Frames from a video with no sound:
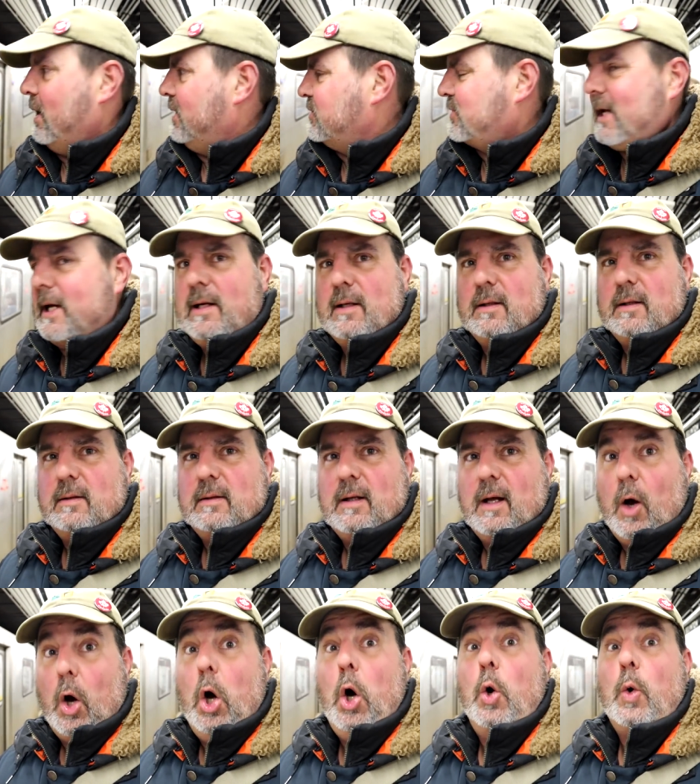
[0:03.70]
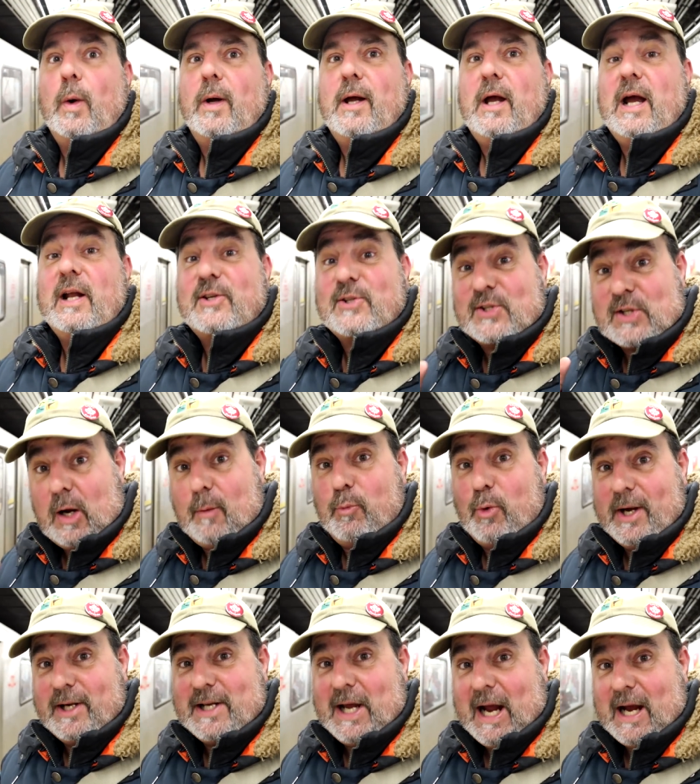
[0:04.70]
Wednesday. Oh, it's
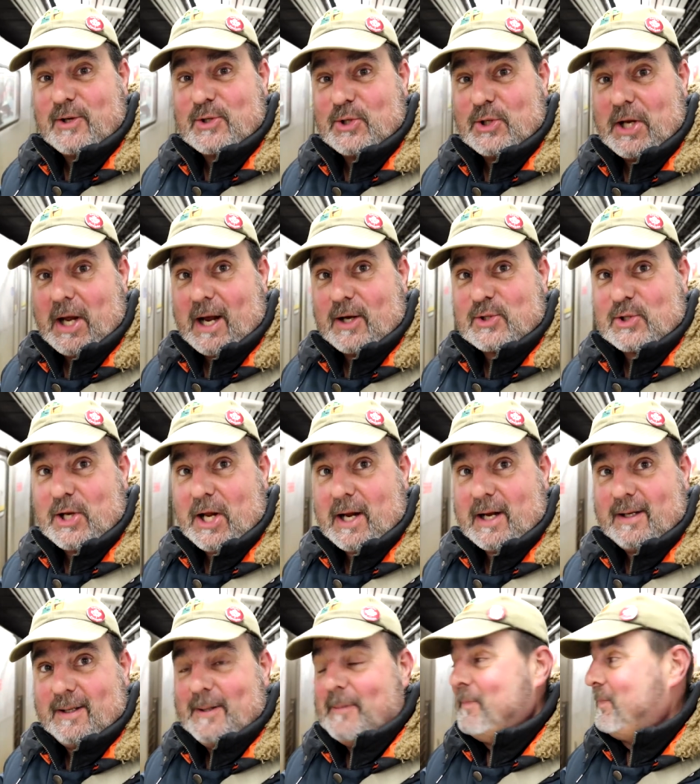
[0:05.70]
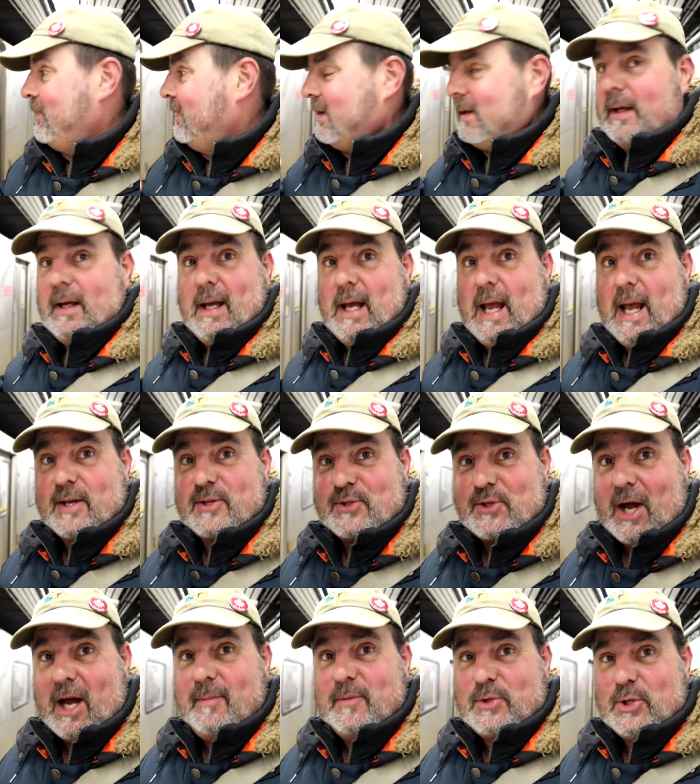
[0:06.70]
Subway Cash and Dash Day. It's
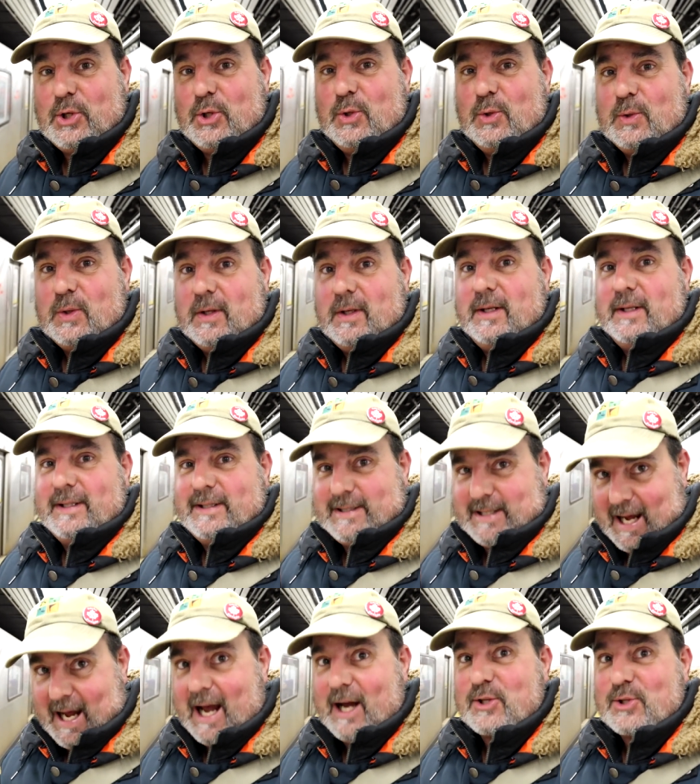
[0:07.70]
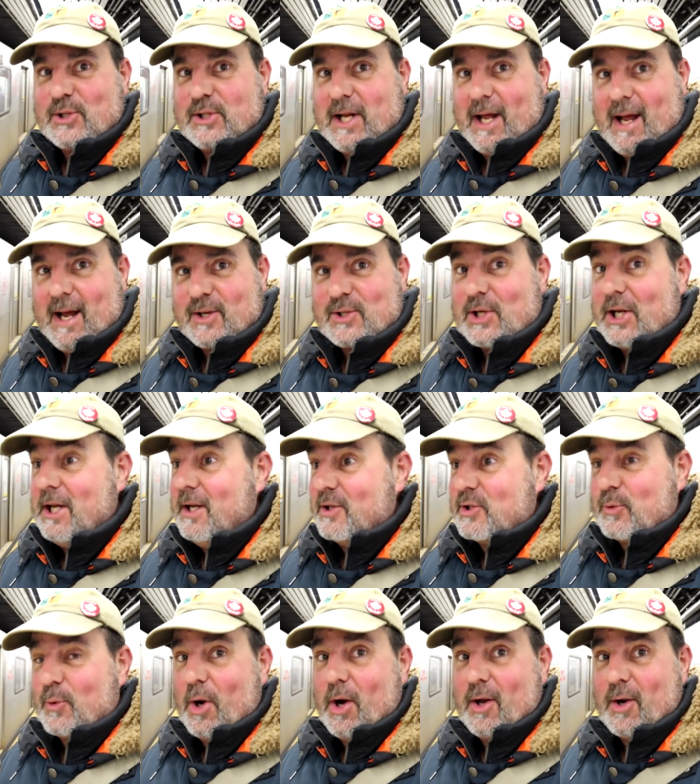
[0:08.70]
time to Cash and Dash in
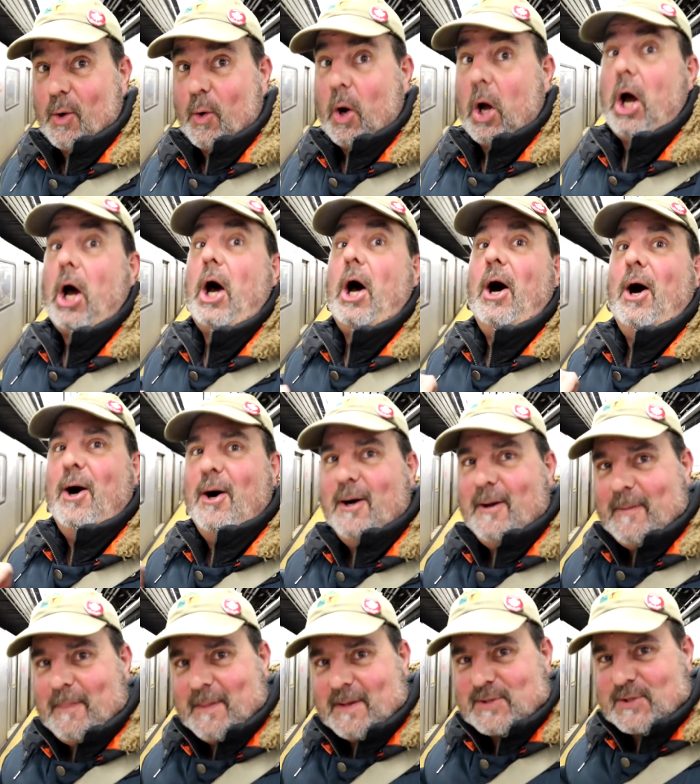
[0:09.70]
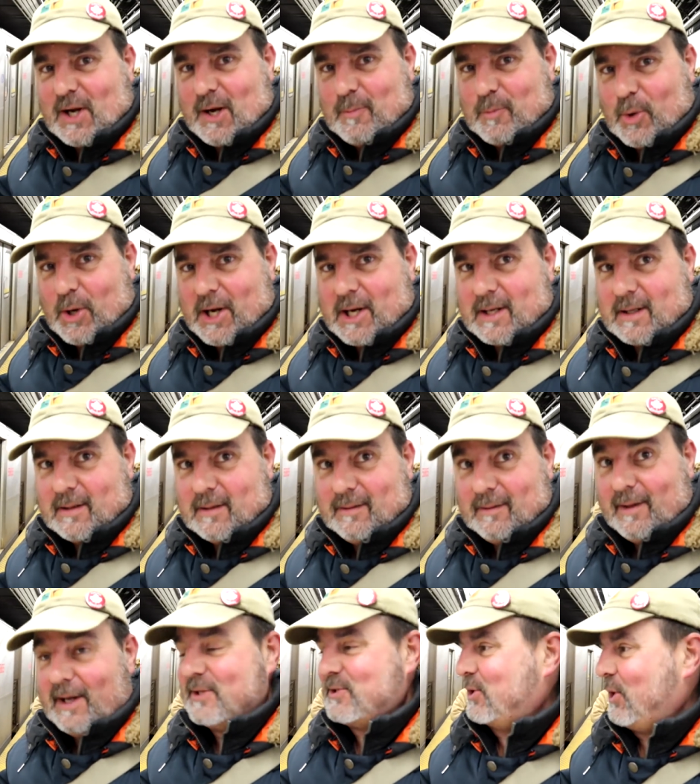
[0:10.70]
Toronto on the subway.
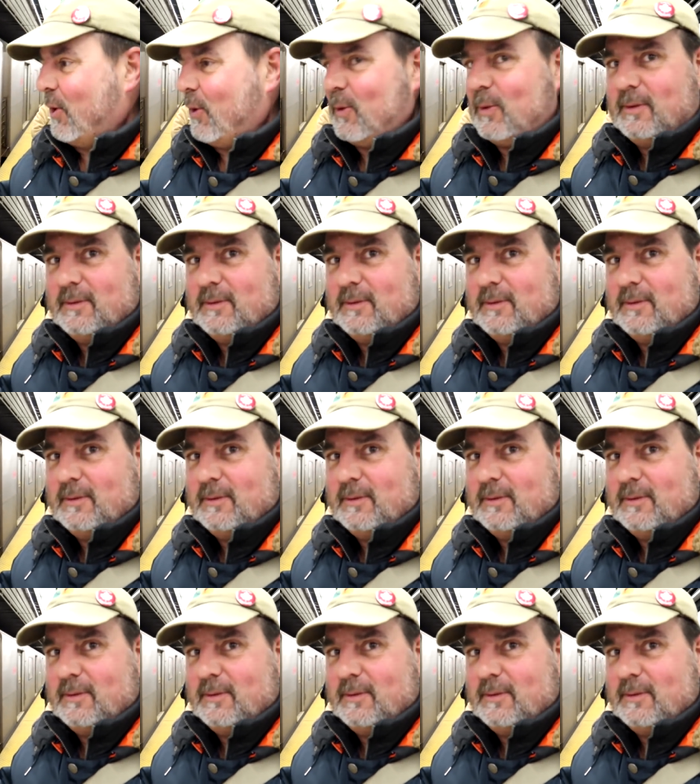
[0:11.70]
Let's go.